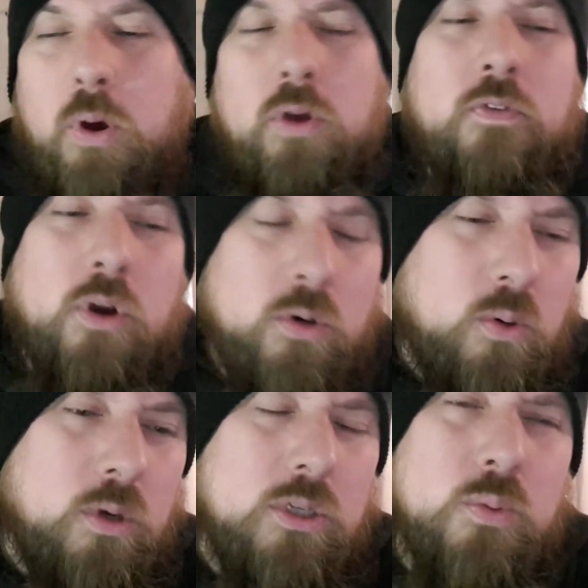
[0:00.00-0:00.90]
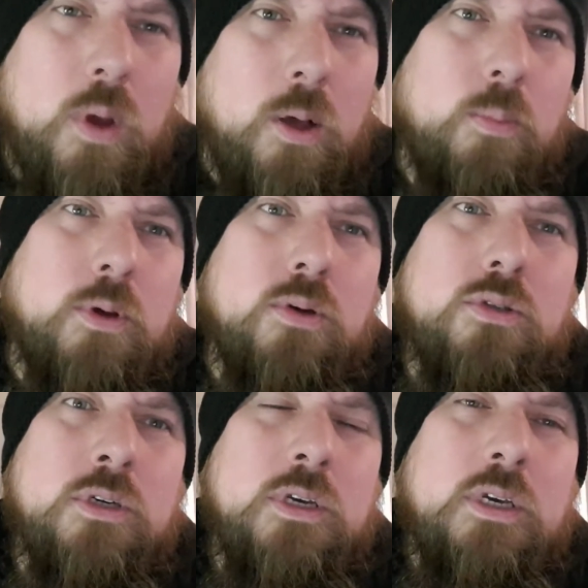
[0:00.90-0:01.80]
might have got annoyed as well,
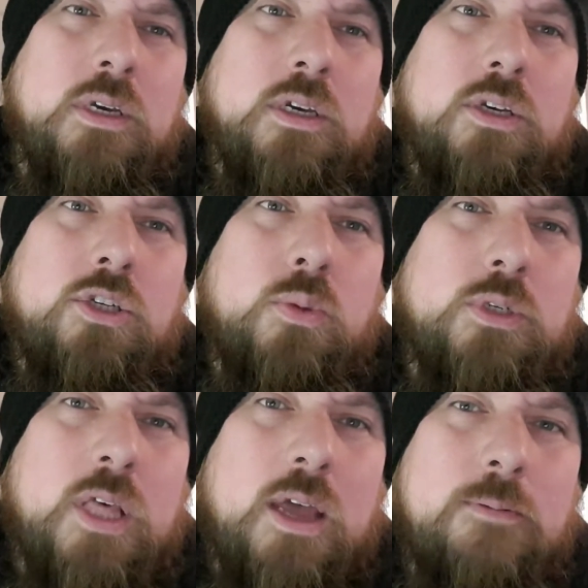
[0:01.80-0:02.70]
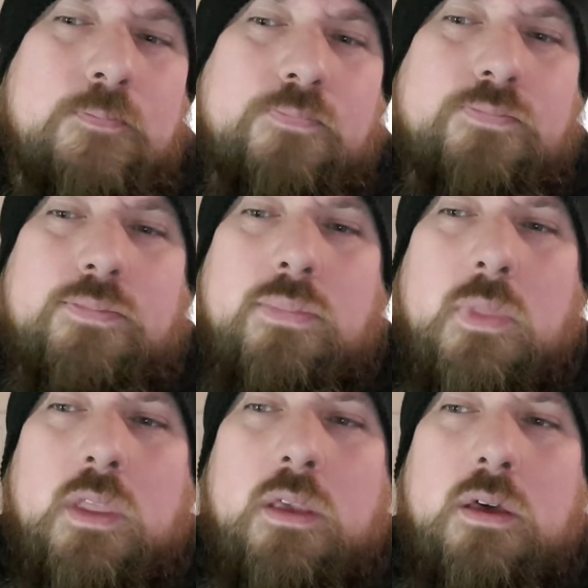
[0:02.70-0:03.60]
because she was then
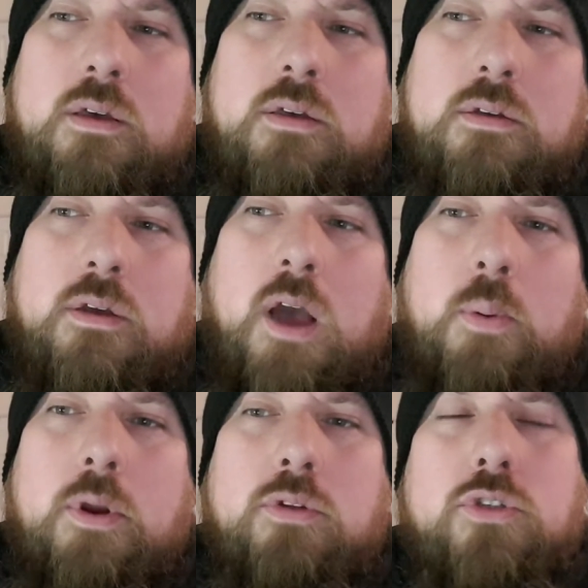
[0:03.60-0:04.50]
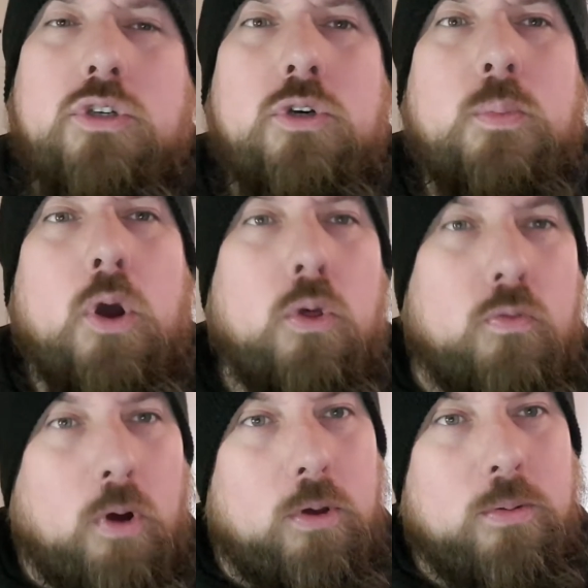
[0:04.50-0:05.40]
going on to my
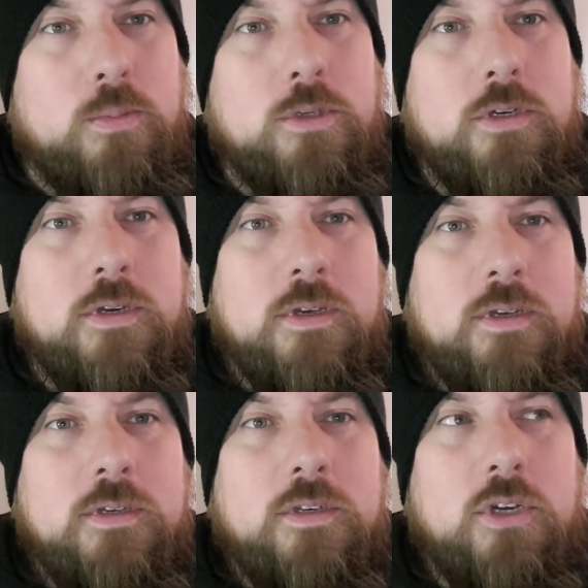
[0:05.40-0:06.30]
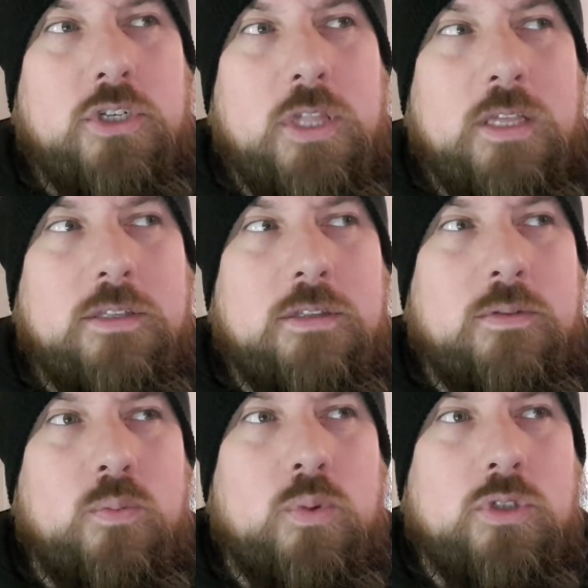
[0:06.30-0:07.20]
other items. So she
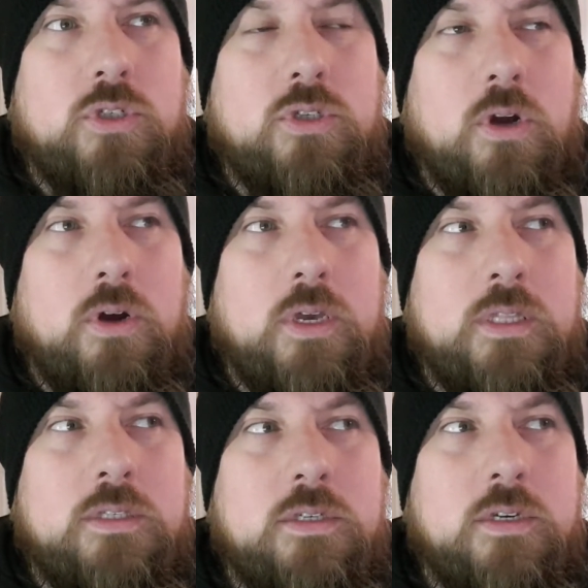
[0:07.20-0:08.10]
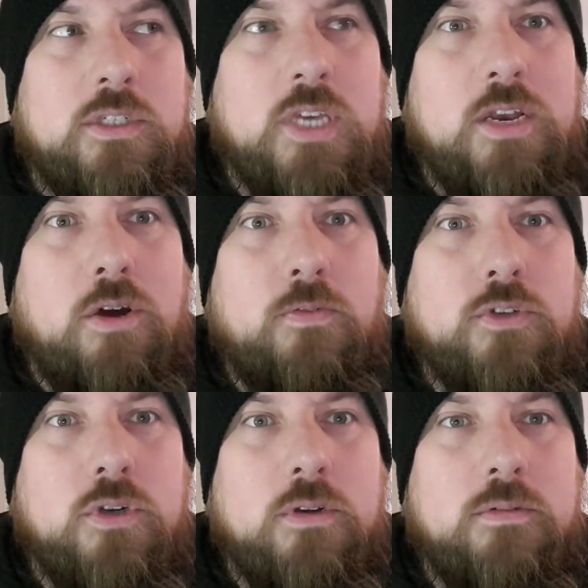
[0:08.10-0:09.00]
then was started to send
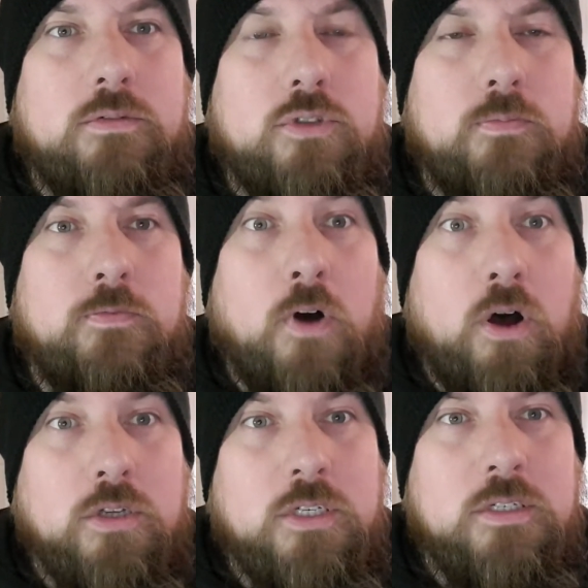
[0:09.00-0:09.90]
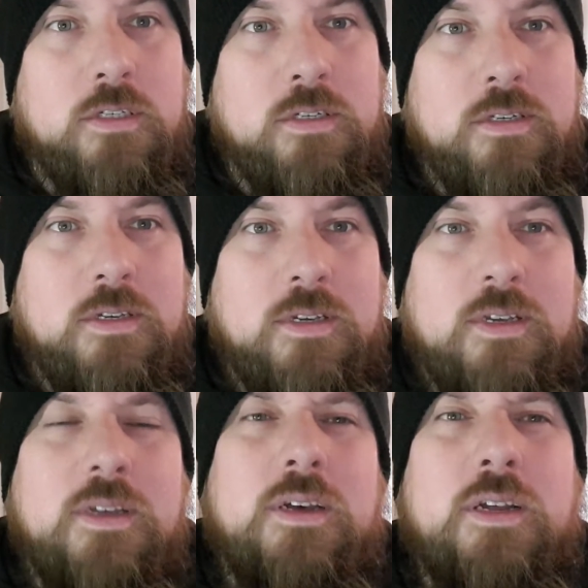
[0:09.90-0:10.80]
offers on some vases.
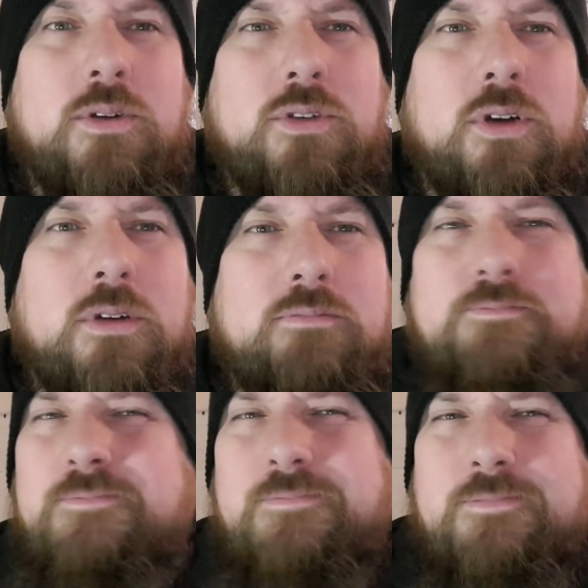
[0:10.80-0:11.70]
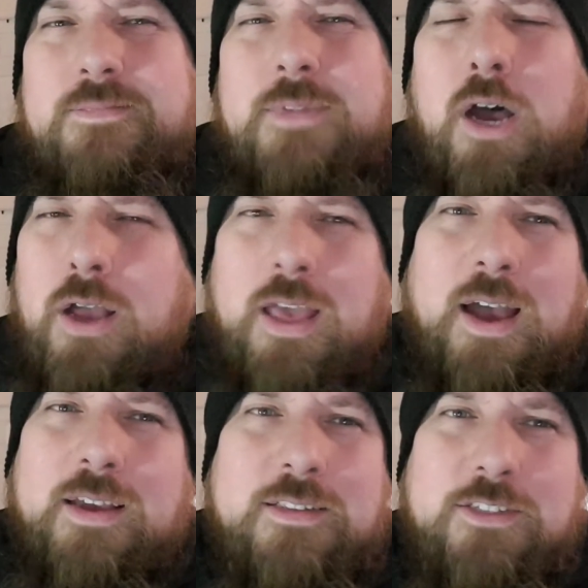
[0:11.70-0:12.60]
And I was like,
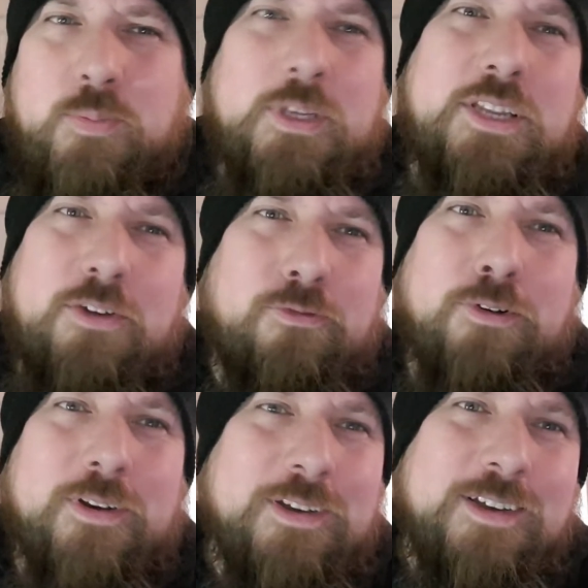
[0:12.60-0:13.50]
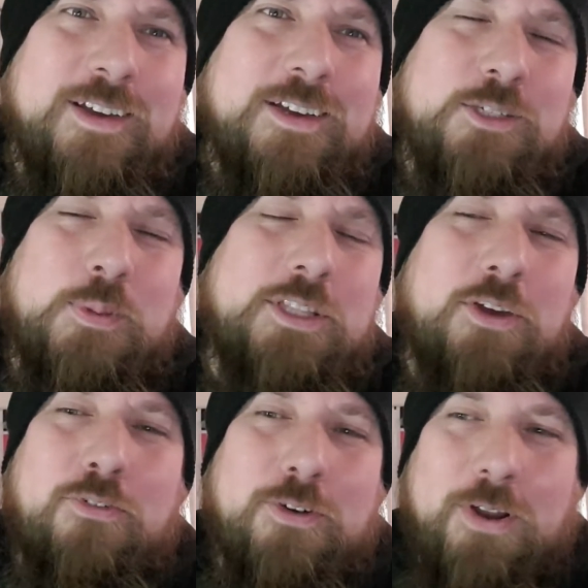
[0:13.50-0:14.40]
okay, it's a bit different. It's a bit
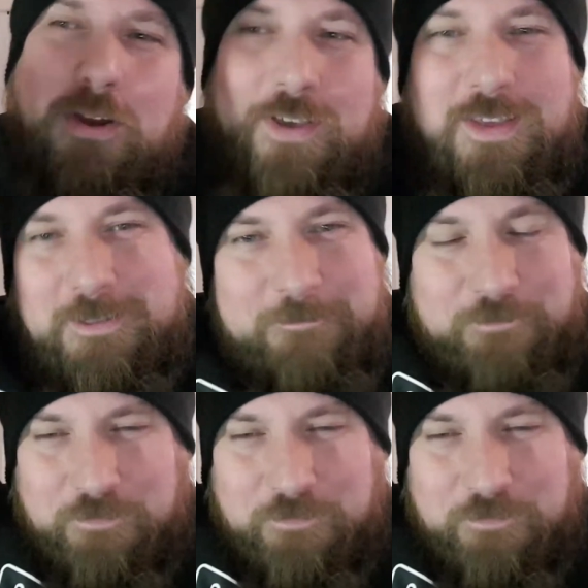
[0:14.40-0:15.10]
different, like